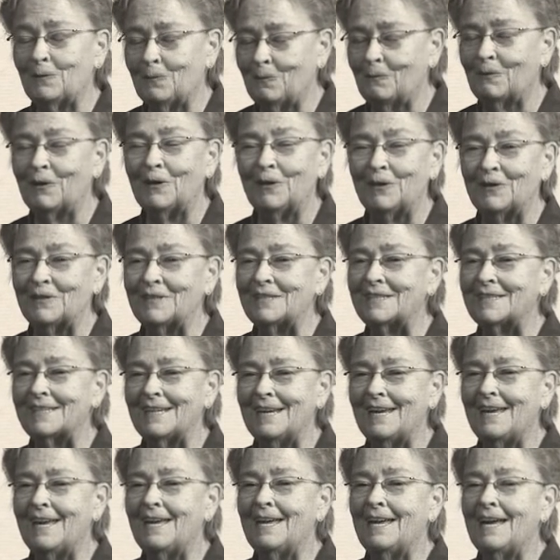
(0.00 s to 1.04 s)
words
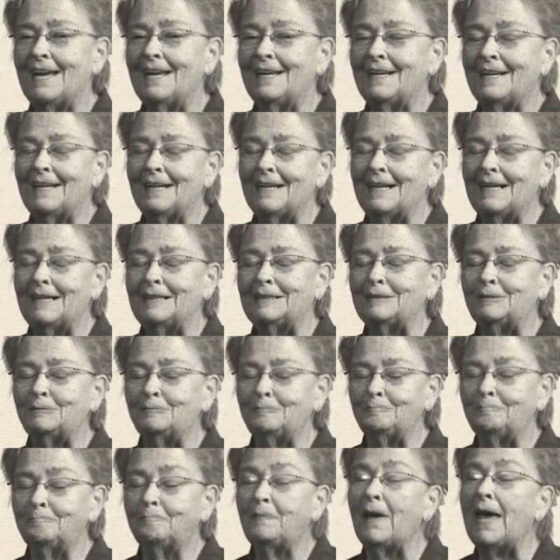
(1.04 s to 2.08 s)

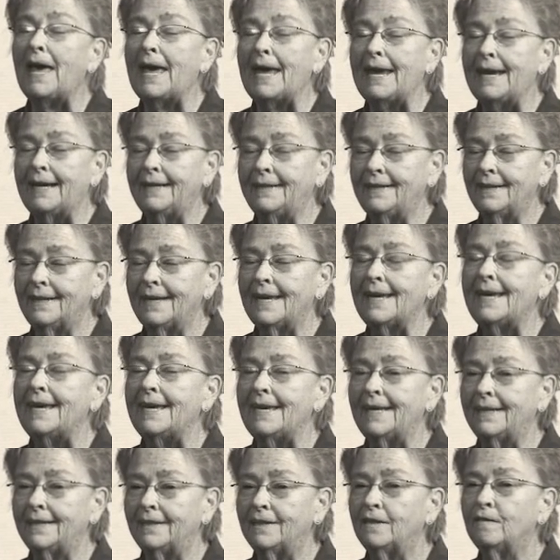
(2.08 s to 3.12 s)
paid
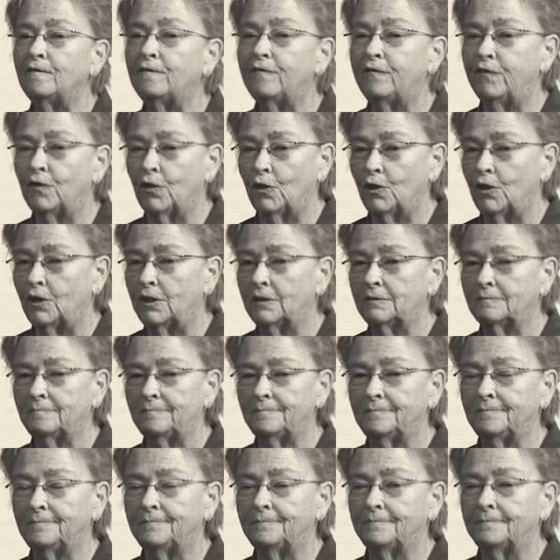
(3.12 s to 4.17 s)
in full.
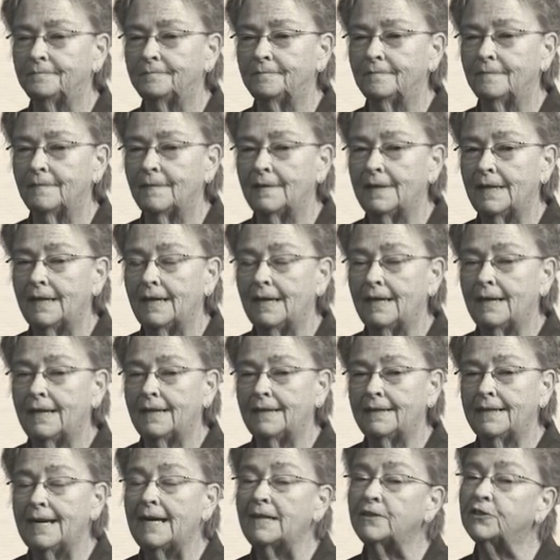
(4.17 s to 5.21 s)

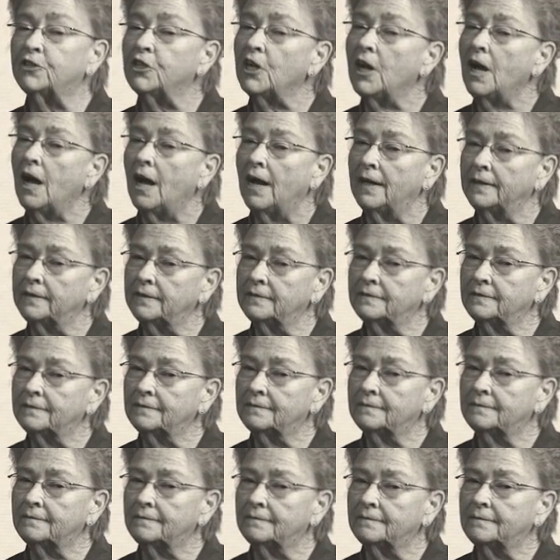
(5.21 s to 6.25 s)
Now, John
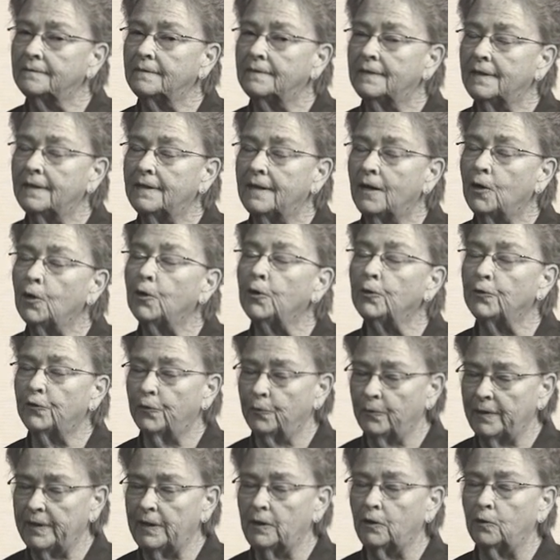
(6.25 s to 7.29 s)
heard
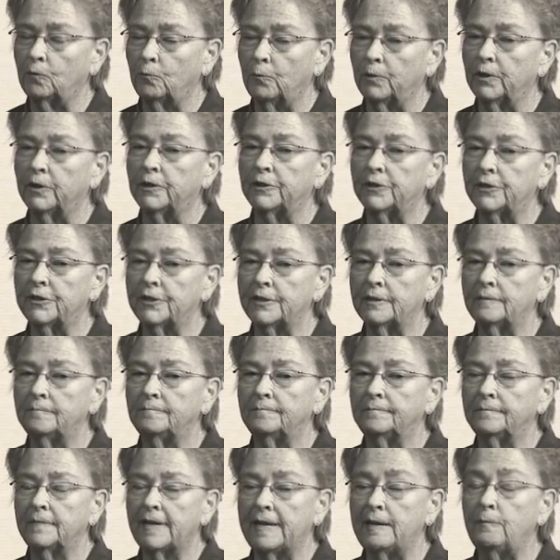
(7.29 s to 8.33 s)
three little words.
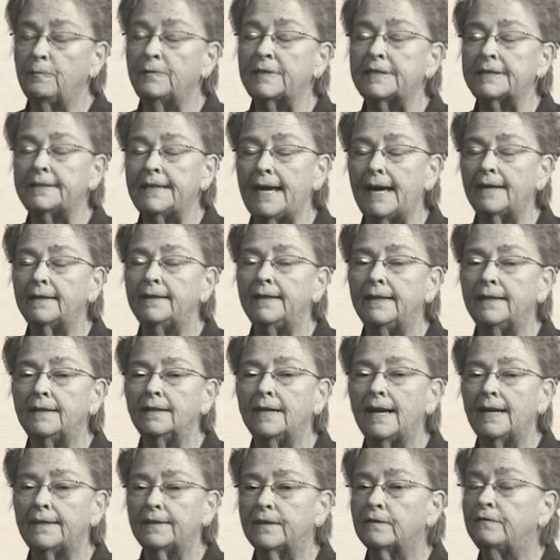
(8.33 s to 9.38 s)
He was
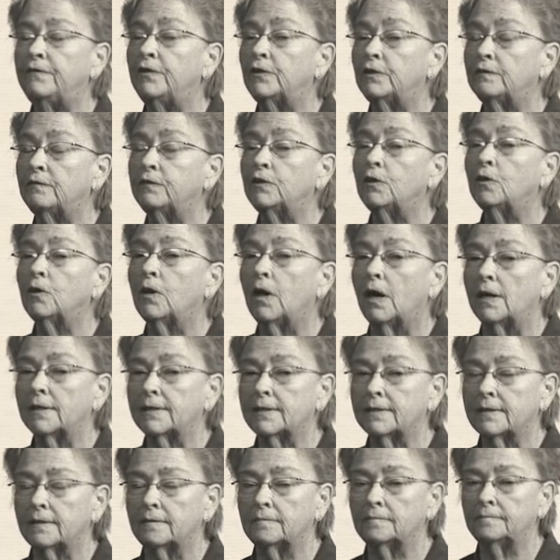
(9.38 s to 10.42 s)
standing at the foot of a
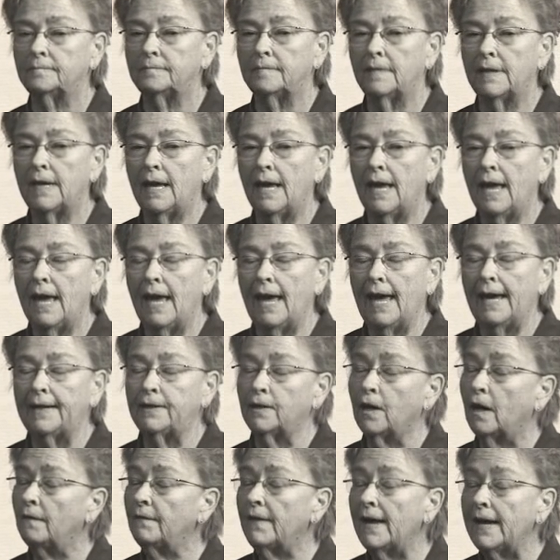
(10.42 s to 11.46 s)
cross. And
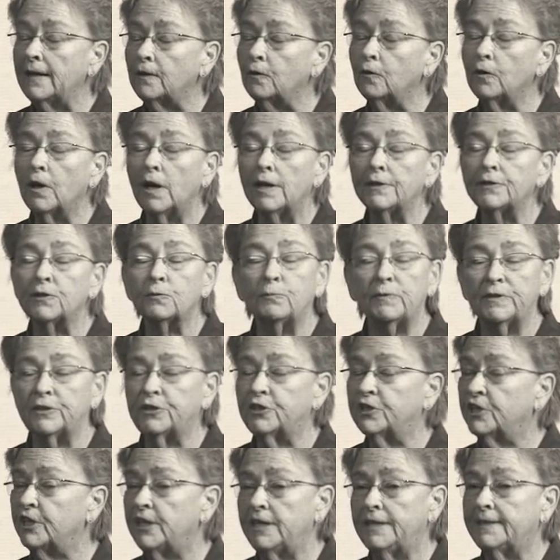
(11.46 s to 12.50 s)
on that cross was
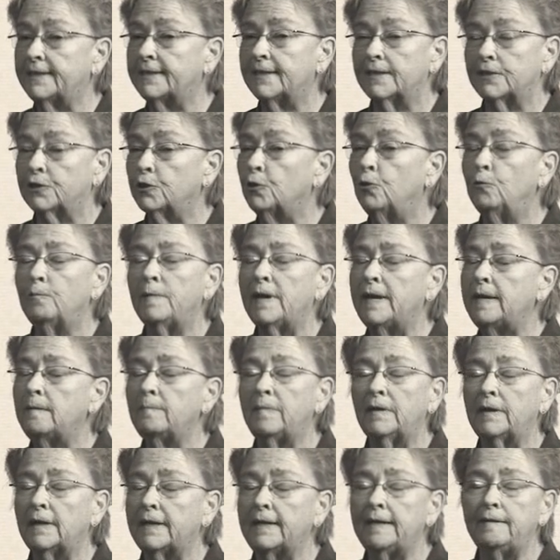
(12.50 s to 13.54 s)
Jesus, whom he
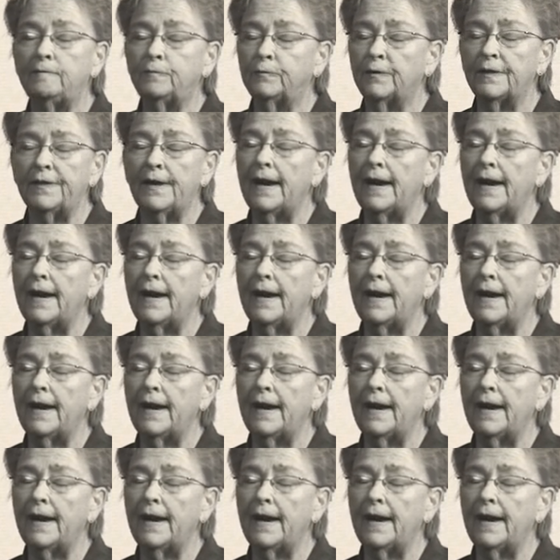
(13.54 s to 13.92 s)
believed with